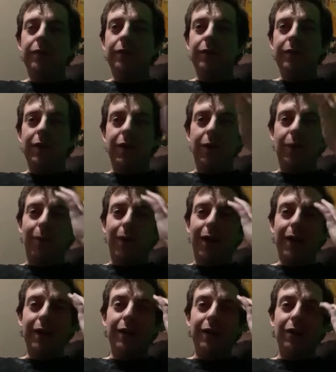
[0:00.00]

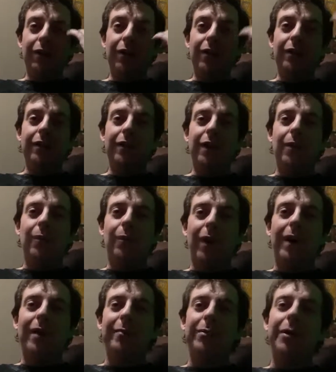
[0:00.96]
whiter than
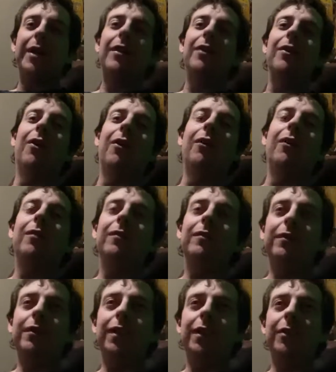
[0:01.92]
white pale
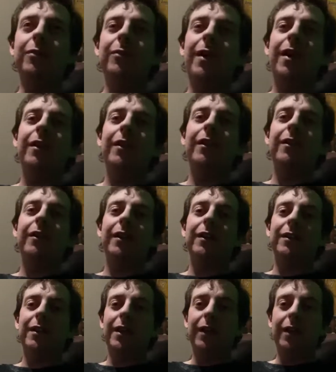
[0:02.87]
is what I look like
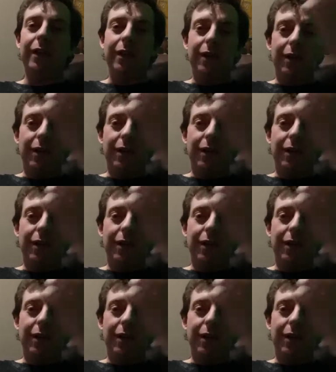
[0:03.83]
today.